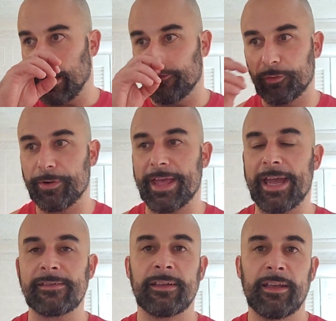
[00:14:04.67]
for
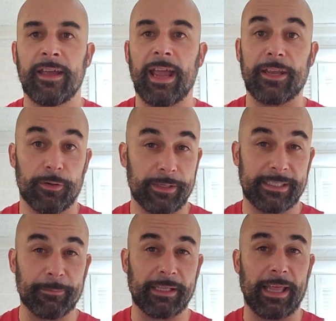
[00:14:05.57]
that, and doing
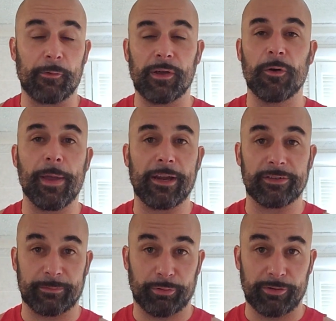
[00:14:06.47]
something like
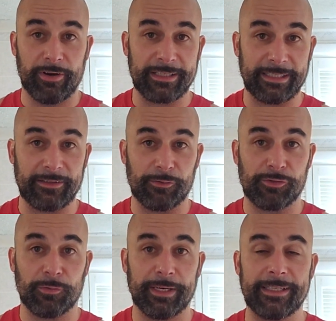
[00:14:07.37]
Widowmakers and progressing those
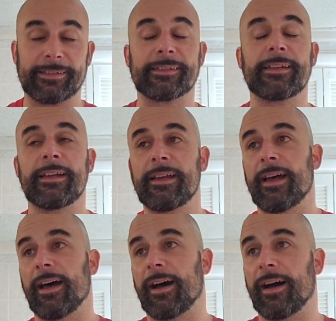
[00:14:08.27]
20s,
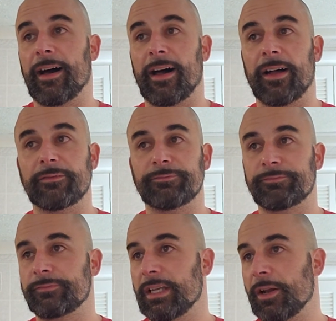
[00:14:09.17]

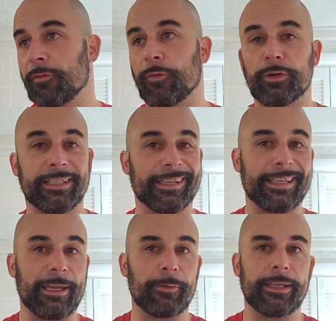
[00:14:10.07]
4, 6,
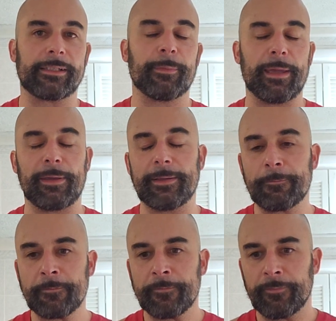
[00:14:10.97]
8 weeks maybe,
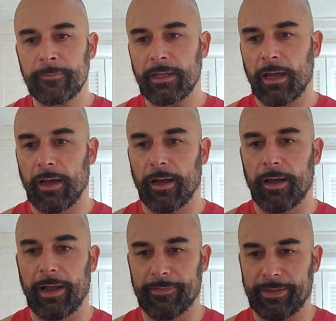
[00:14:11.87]

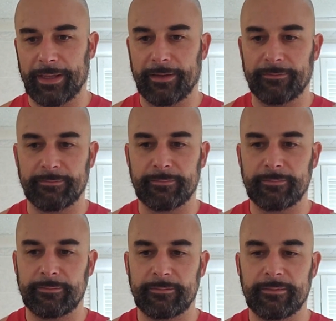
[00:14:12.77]
and then
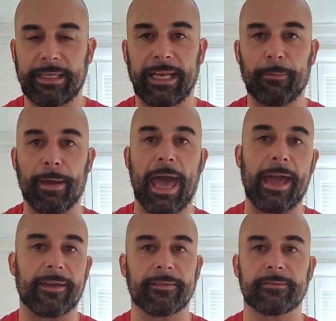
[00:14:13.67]
getting
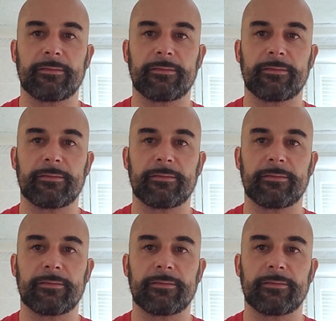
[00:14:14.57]
back